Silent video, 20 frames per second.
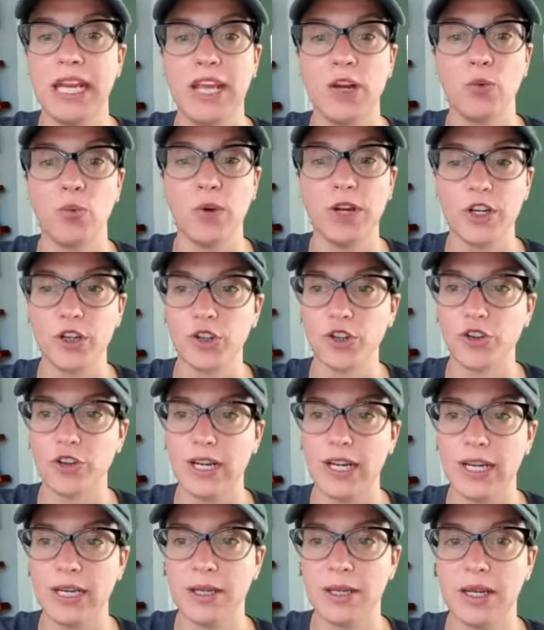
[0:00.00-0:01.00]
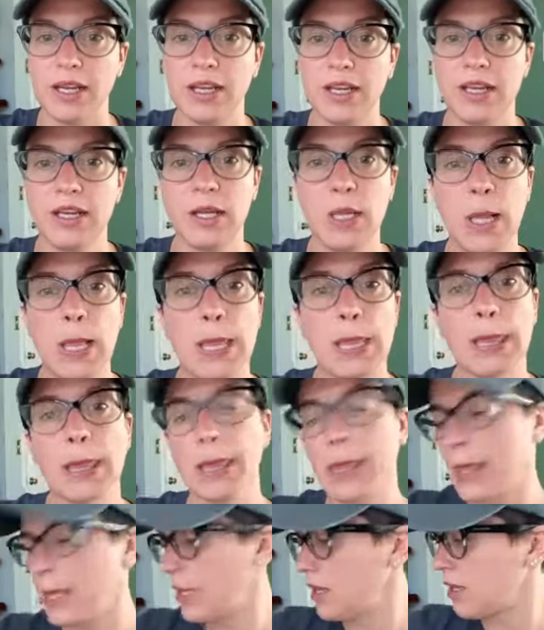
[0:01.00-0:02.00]
and wintergreen.
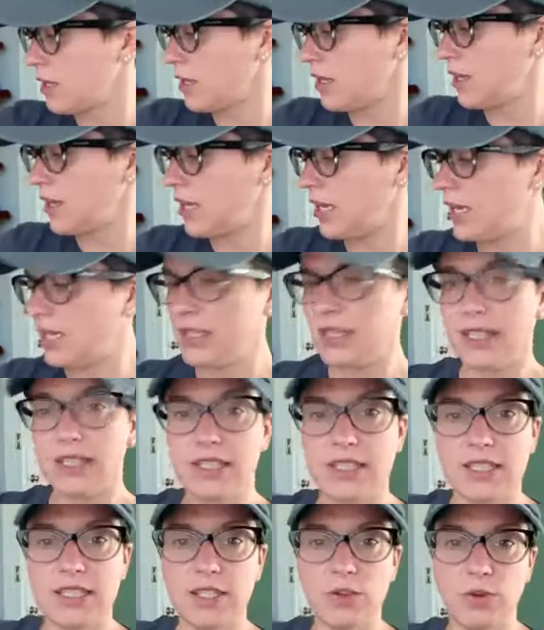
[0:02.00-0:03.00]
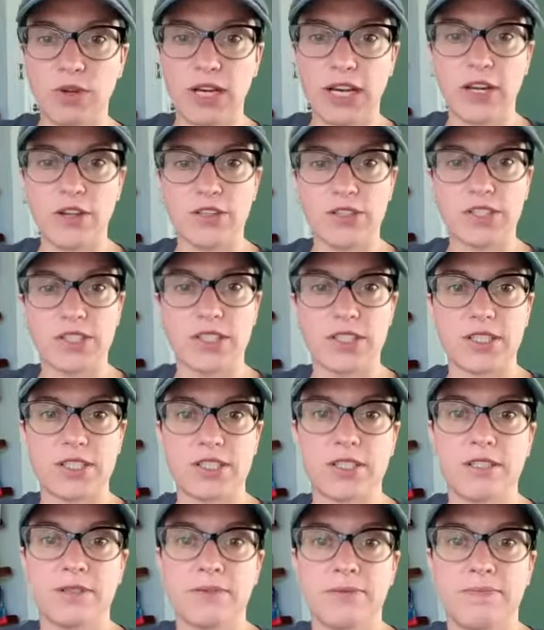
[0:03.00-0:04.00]
And let's see what else.